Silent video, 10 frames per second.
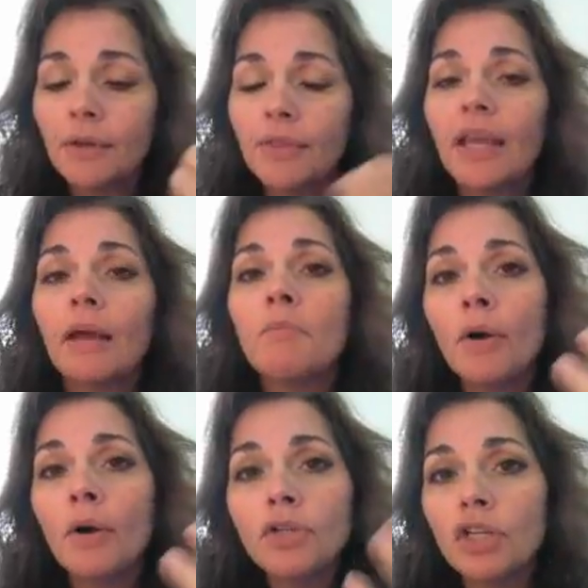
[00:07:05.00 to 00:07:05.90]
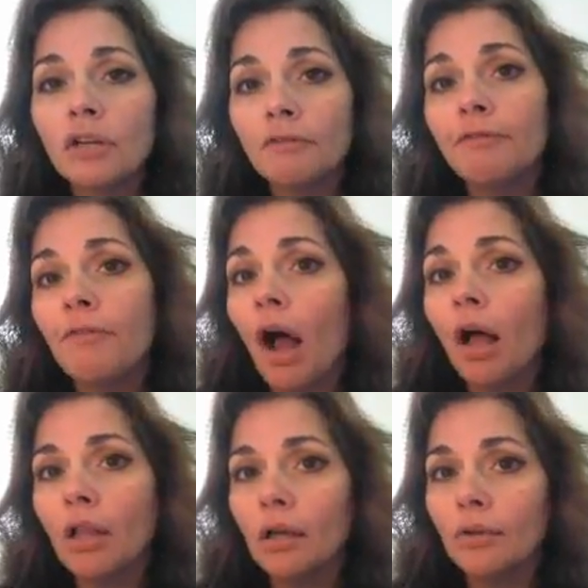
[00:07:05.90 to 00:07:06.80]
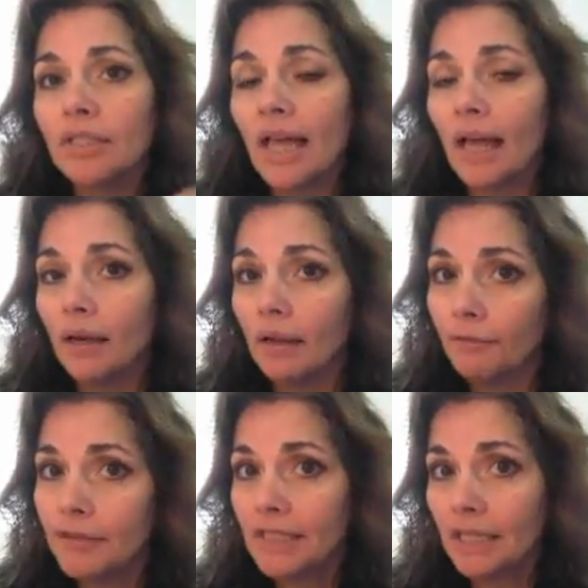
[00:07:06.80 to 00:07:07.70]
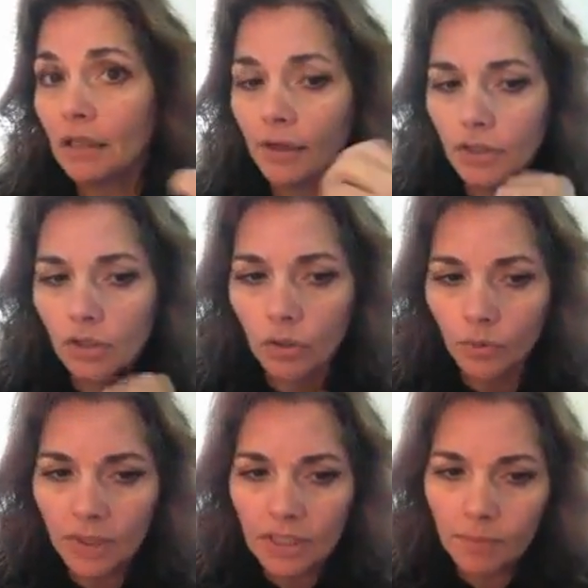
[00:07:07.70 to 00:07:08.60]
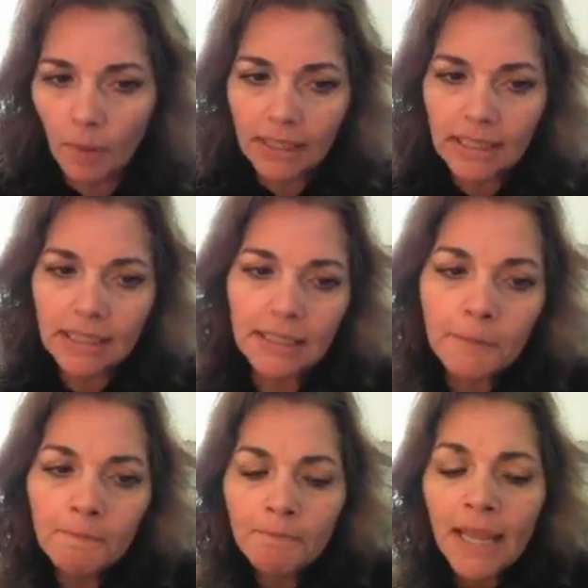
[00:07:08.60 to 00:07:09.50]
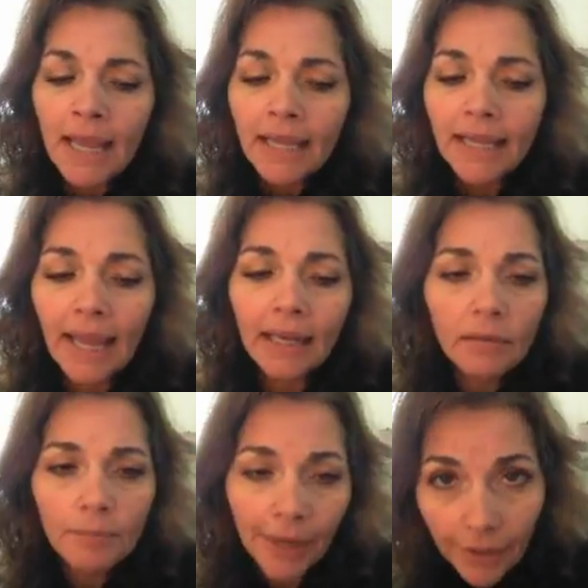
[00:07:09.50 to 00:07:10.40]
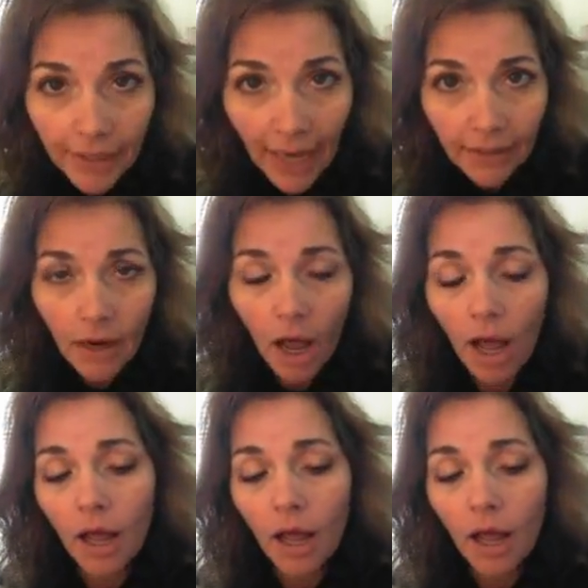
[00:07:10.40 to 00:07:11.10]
so the emotion follows that physiological response. Ken and Baird had an